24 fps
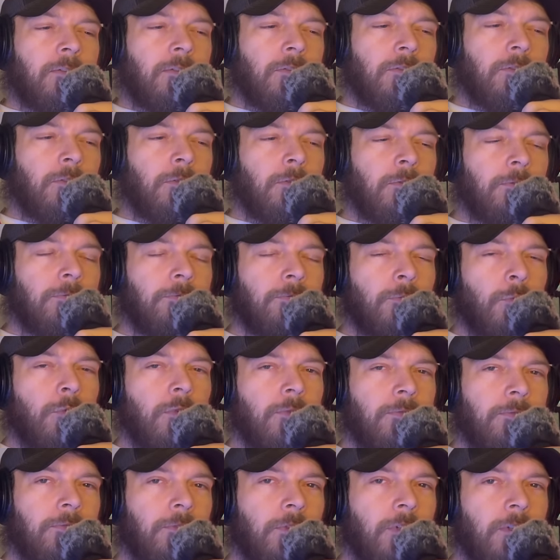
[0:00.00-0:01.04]
little
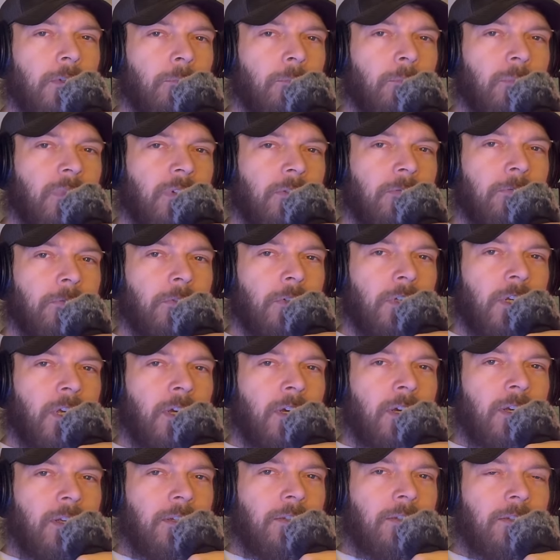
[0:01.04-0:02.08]
4-foot Bigfoot
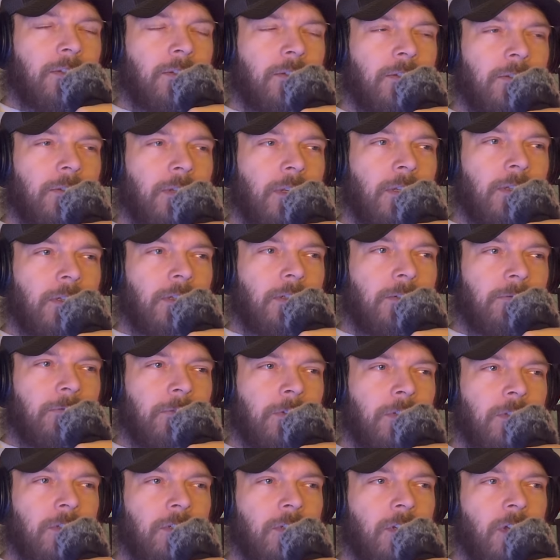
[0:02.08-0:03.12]
guys that live
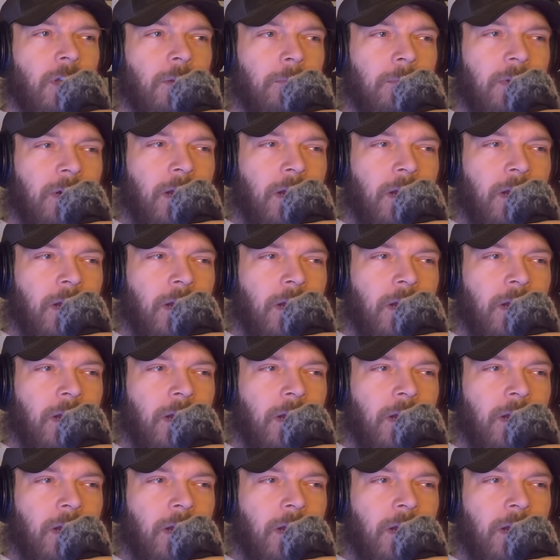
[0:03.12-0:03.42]
in the Solomon